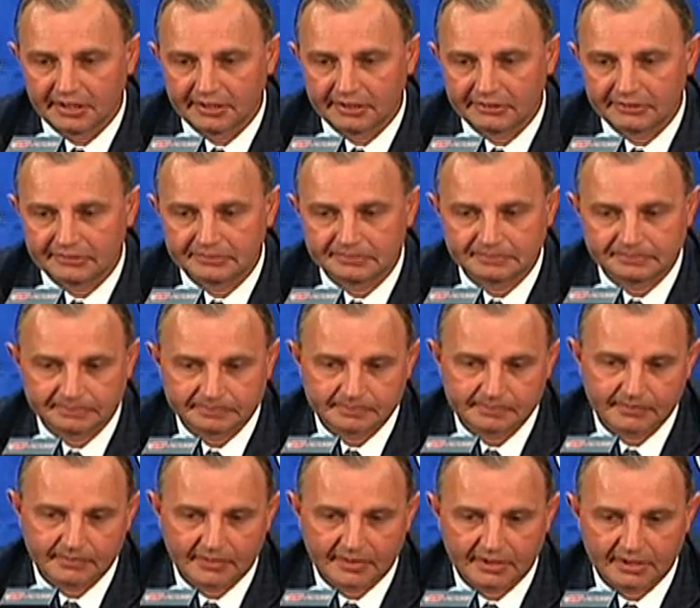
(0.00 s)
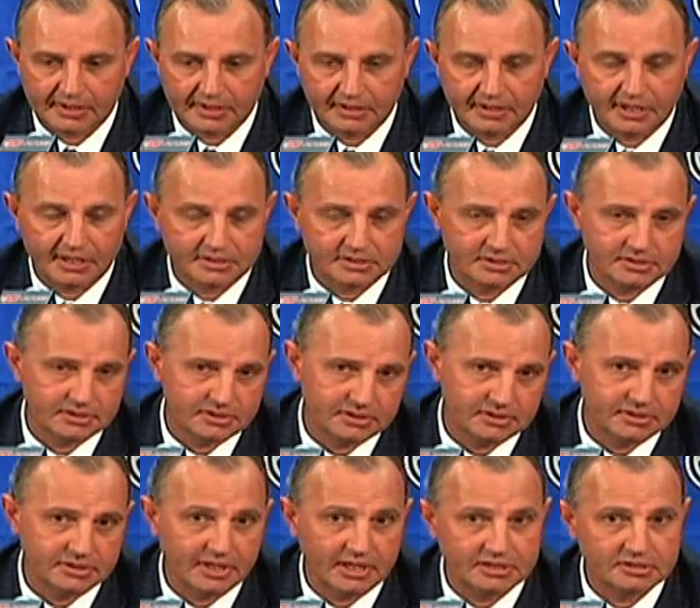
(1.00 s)
um, and that's
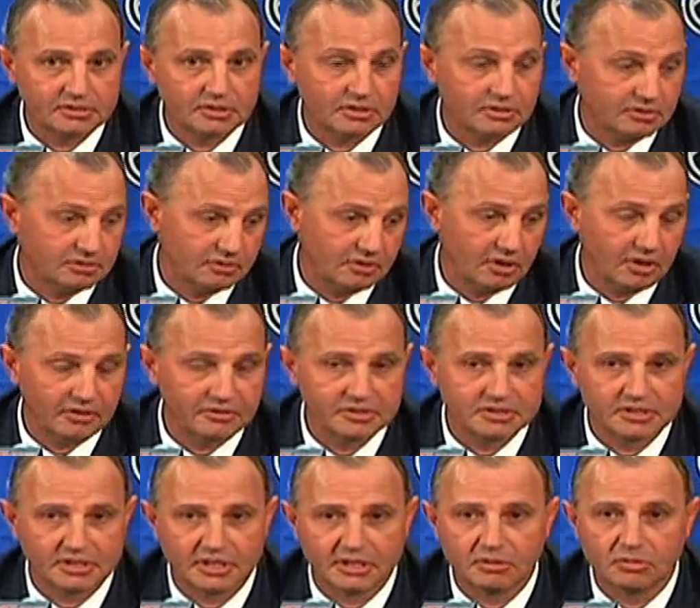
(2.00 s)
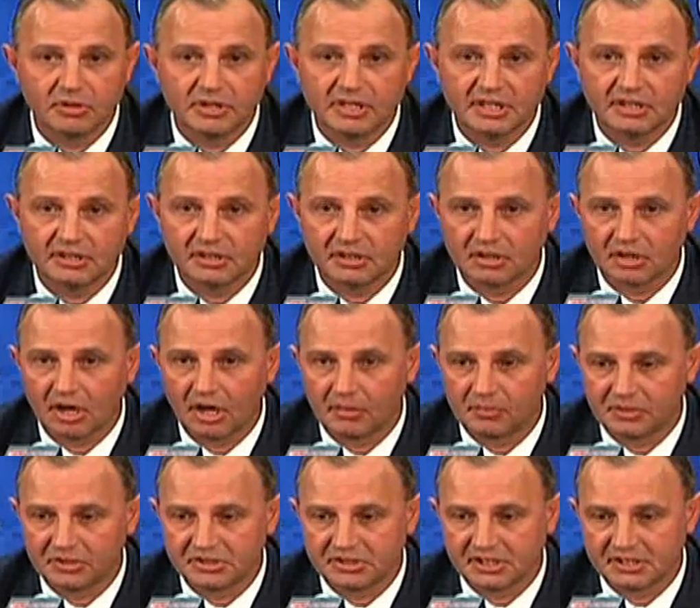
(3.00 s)
that's what obviously that we need to
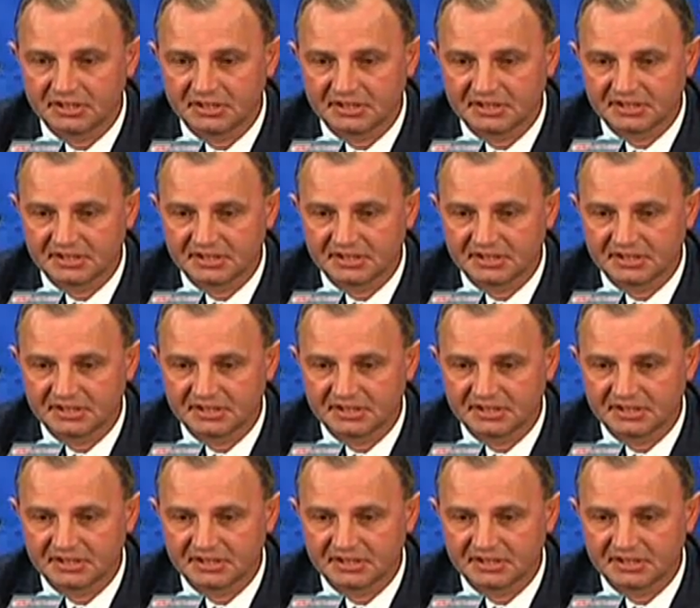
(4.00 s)
accomplish as a